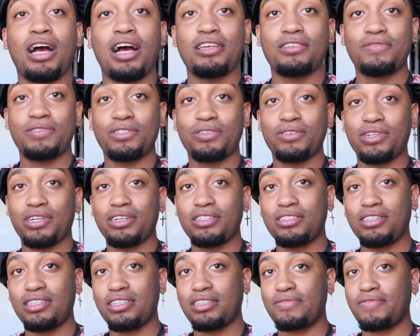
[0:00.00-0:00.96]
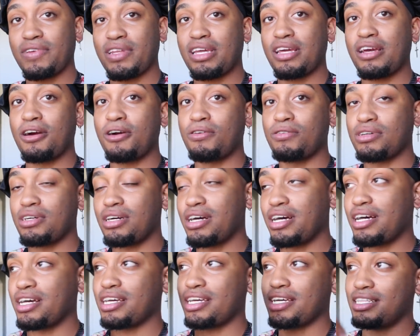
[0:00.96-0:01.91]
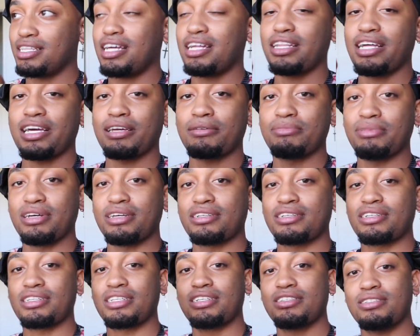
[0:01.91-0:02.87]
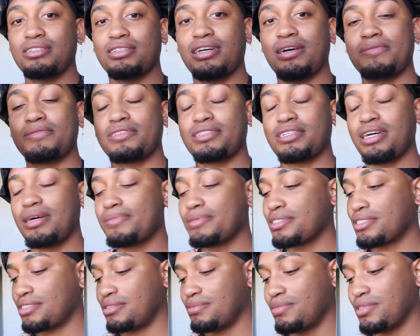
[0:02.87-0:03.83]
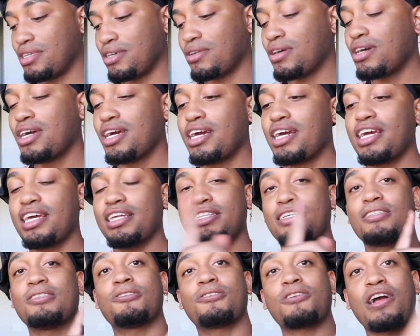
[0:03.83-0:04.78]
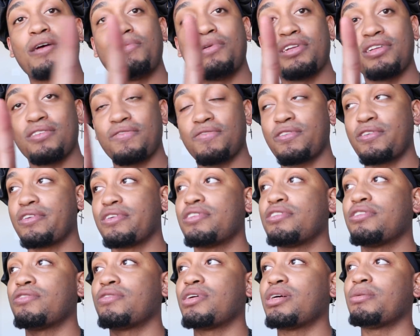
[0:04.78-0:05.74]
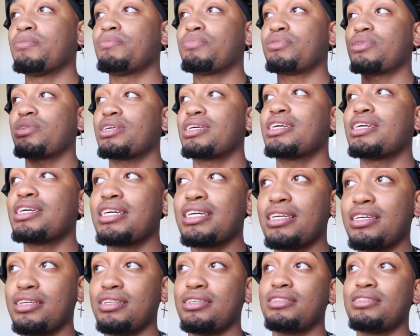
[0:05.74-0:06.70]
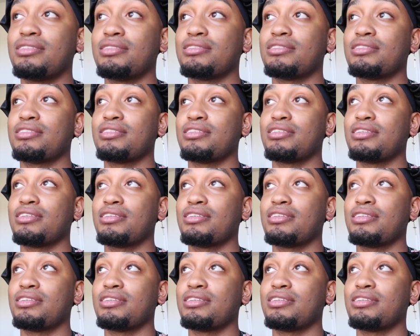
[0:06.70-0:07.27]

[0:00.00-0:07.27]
you guys for tuning into this video. Uh, hit that like button, leave some comments in the comment section below. Hit that subscribe button if you're new, and please